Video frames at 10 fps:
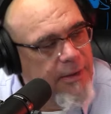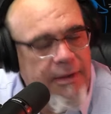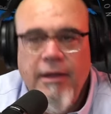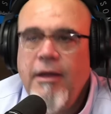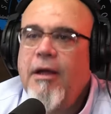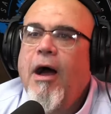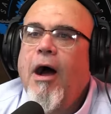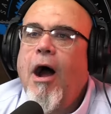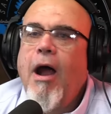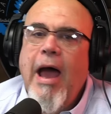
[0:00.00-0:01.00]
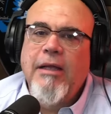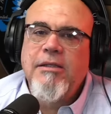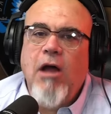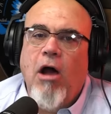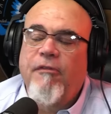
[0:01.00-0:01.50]
That's right. All right,
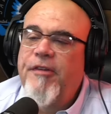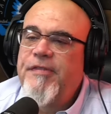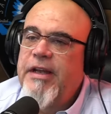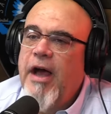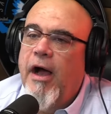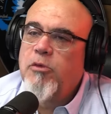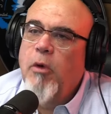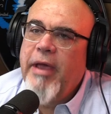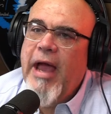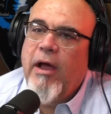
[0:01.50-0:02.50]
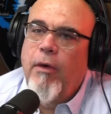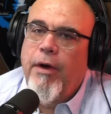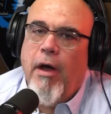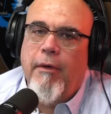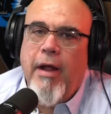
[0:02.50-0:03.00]
let's talk fifty ducks. What we got going
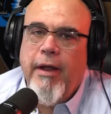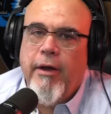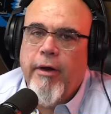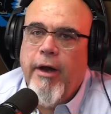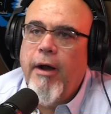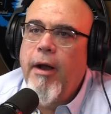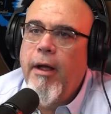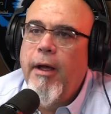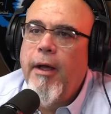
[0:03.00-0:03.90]
on right now, Greer?